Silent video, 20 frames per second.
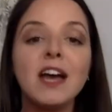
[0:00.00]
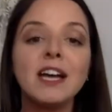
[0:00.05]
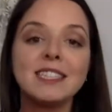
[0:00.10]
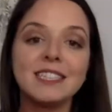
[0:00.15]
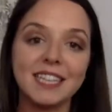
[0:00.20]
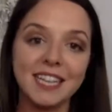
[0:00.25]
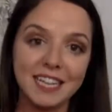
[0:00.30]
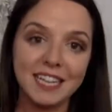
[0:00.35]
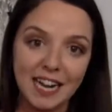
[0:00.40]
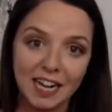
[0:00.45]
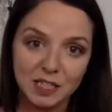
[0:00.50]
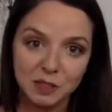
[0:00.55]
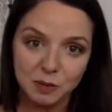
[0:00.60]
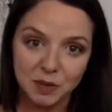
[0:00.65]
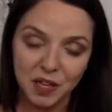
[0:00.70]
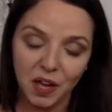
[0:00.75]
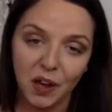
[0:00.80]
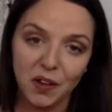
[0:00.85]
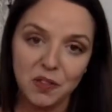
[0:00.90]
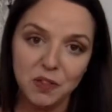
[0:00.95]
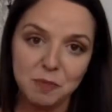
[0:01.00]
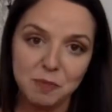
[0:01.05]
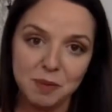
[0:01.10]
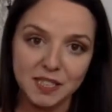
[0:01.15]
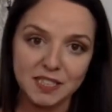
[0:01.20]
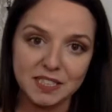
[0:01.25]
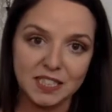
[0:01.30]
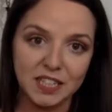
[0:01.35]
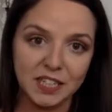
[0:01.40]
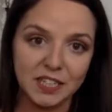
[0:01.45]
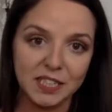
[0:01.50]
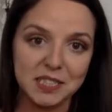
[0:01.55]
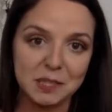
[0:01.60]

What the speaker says: to connect with other military